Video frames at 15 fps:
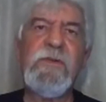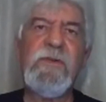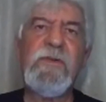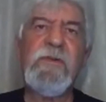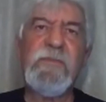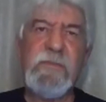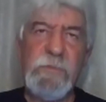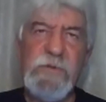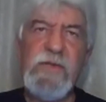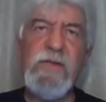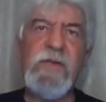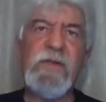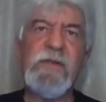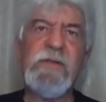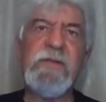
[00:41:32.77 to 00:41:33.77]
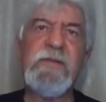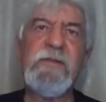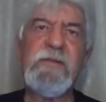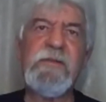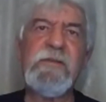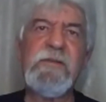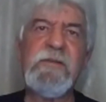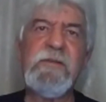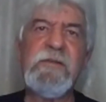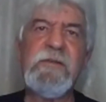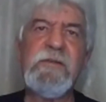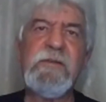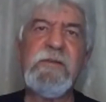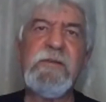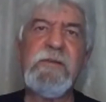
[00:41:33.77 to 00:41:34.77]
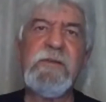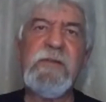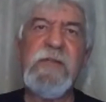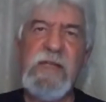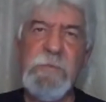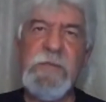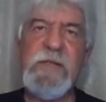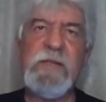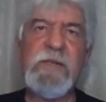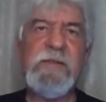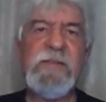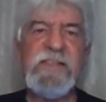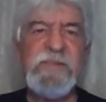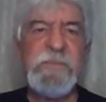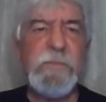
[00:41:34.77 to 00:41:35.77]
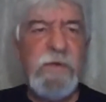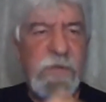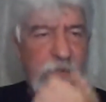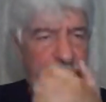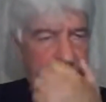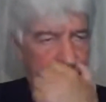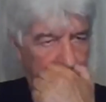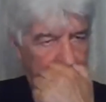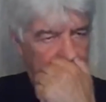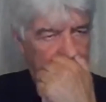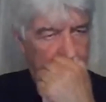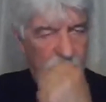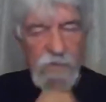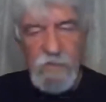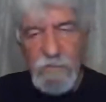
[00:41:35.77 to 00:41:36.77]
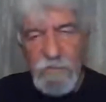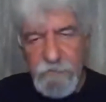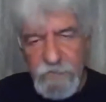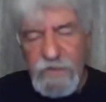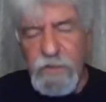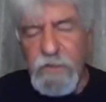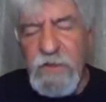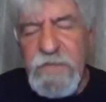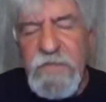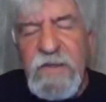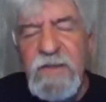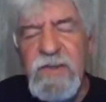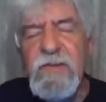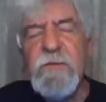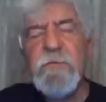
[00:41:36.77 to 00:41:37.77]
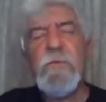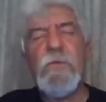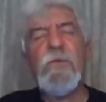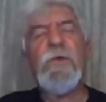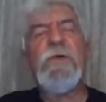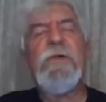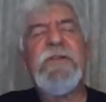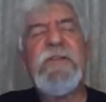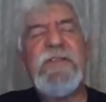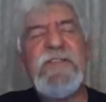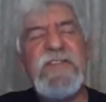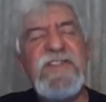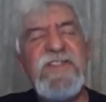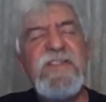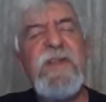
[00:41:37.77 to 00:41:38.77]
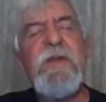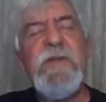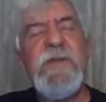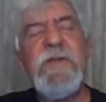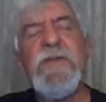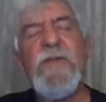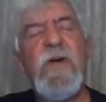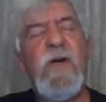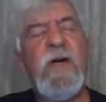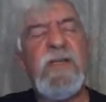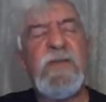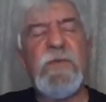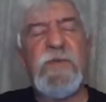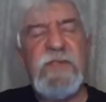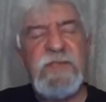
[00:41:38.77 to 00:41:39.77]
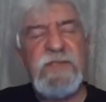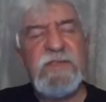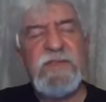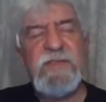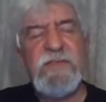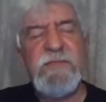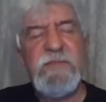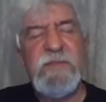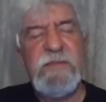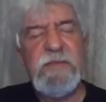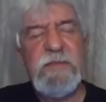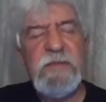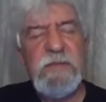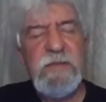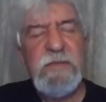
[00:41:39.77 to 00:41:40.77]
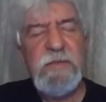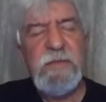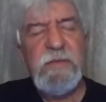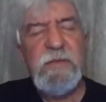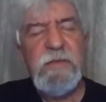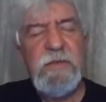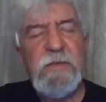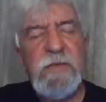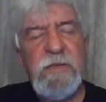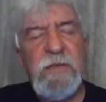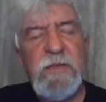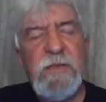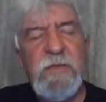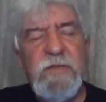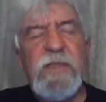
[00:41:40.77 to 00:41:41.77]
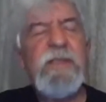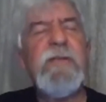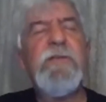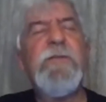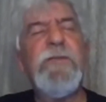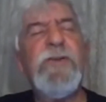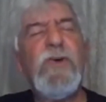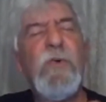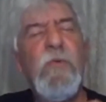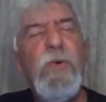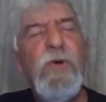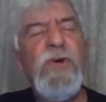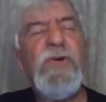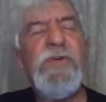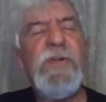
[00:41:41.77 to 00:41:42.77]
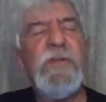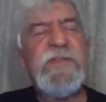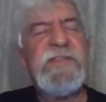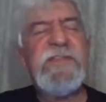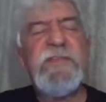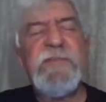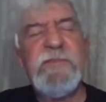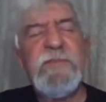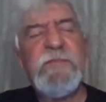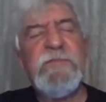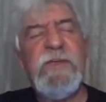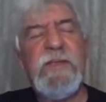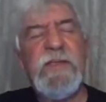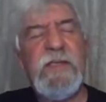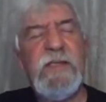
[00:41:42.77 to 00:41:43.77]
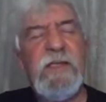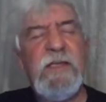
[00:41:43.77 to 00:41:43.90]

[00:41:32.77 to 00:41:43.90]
from now on? Amen. Let's pray. Father, I thank you for just sharing your heart with us this evening. Thank you for your word this evening, Father God.